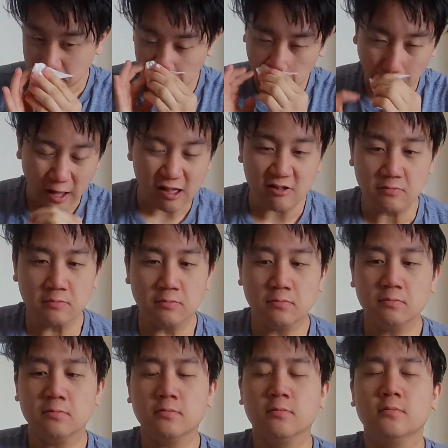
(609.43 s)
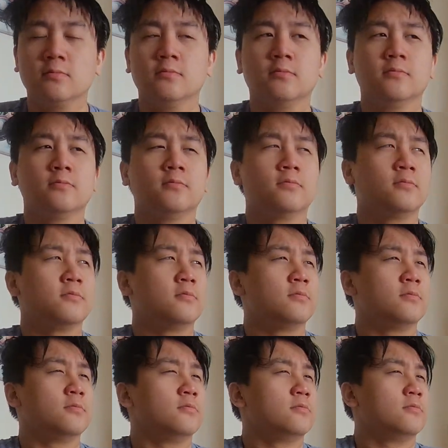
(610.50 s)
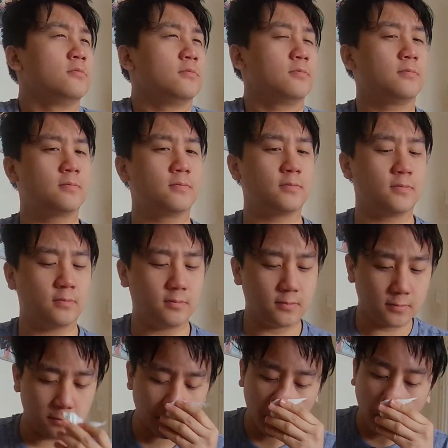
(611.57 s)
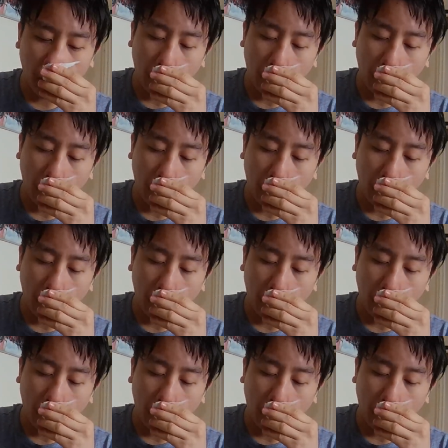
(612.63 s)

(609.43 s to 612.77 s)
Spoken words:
Nothing is said.